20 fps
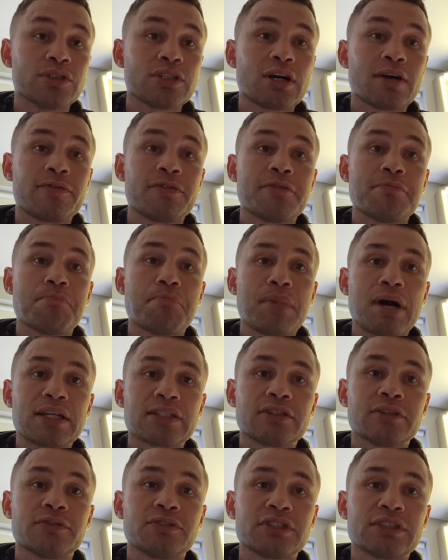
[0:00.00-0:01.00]
offered
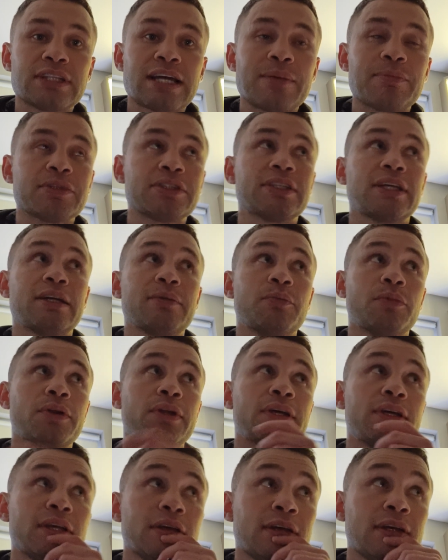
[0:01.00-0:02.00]
massive step aside
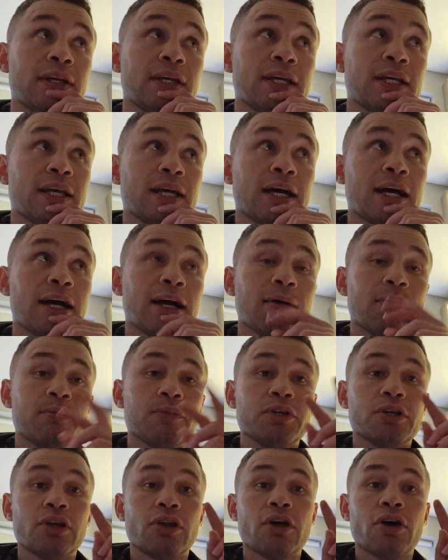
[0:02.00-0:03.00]
money
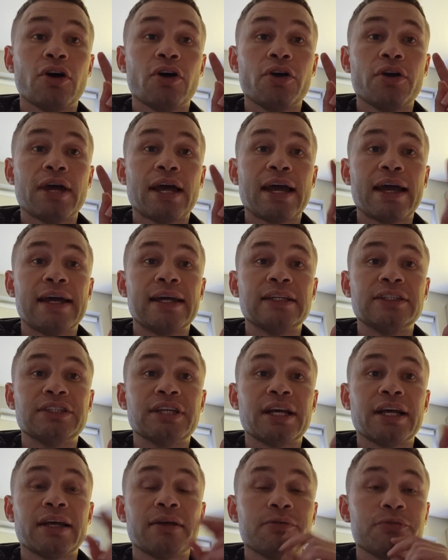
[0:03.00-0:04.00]
to allow
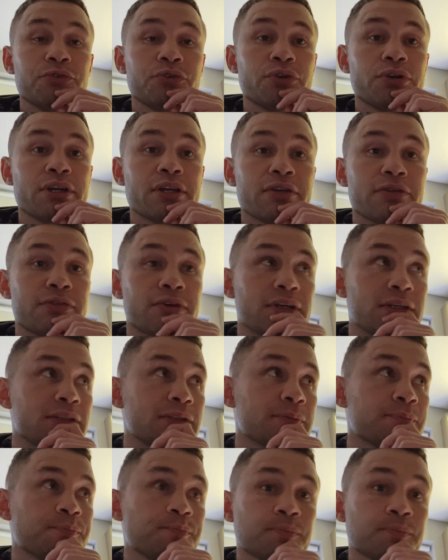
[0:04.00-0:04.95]
AJ and Fury to fight.